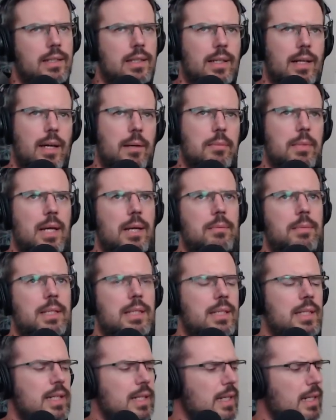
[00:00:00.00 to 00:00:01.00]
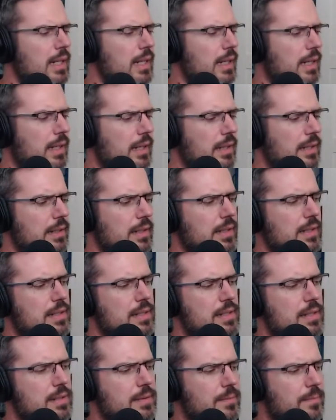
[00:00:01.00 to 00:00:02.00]
yeah. I mean, I mean, uh,
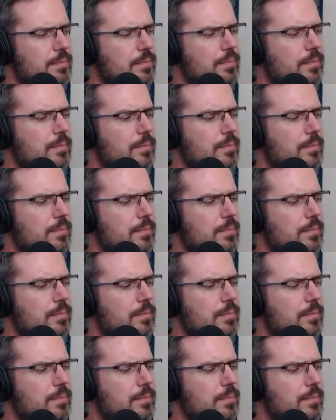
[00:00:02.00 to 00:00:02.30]
it's